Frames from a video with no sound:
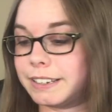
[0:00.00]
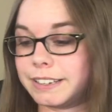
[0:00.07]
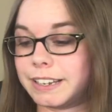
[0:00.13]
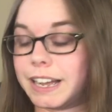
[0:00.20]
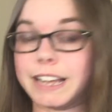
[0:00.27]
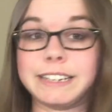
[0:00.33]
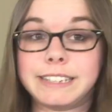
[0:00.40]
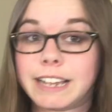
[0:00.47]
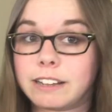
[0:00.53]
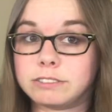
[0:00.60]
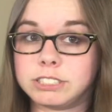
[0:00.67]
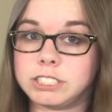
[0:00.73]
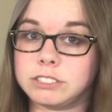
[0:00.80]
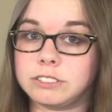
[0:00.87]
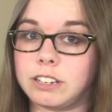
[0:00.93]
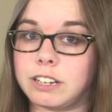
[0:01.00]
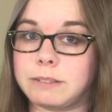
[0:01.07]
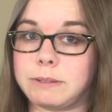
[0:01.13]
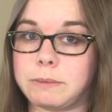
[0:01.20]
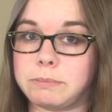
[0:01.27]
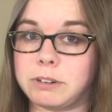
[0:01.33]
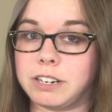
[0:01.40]
I doubt she'll talk
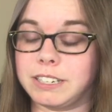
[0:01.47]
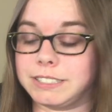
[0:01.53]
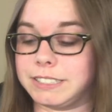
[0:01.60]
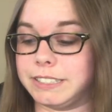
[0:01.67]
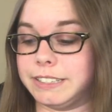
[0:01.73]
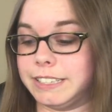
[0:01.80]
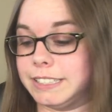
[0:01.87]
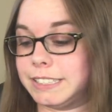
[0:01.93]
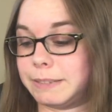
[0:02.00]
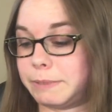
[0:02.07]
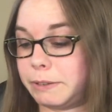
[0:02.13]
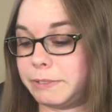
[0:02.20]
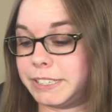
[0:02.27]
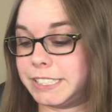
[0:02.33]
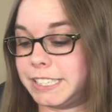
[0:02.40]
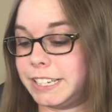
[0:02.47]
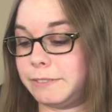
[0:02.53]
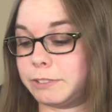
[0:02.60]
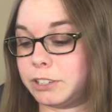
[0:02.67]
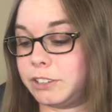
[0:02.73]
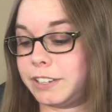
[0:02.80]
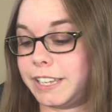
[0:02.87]
about products in this. We're
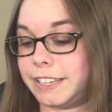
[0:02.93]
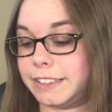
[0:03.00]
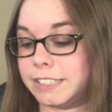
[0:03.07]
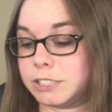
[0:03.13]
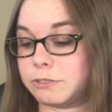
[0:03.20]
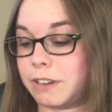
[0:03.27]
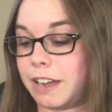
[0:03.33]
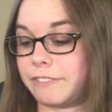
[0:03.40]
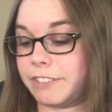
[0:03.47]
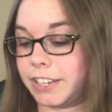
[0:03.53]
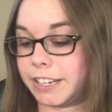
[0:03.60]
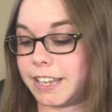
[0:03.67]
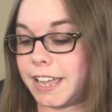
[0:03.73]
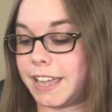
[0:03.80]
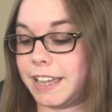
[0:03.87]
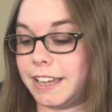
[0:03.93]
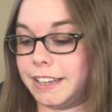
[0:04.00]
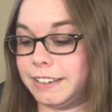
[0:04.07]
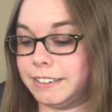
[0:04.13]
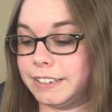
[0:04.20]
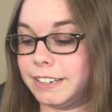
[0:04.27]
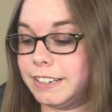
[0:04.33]
looking at this graphic
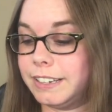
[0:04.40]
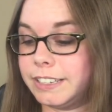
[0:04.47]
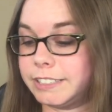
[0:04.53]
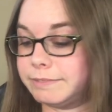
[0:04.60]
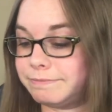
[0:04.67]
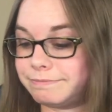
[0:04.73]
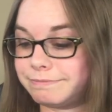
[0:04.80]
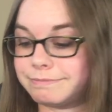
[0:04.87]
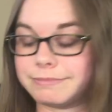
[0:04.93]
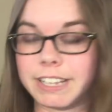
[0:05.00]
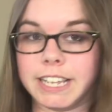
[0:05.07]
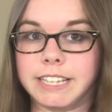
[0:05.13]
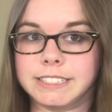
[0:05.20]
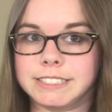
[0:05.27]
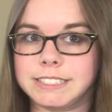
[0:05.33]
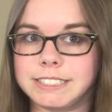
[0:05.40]
and it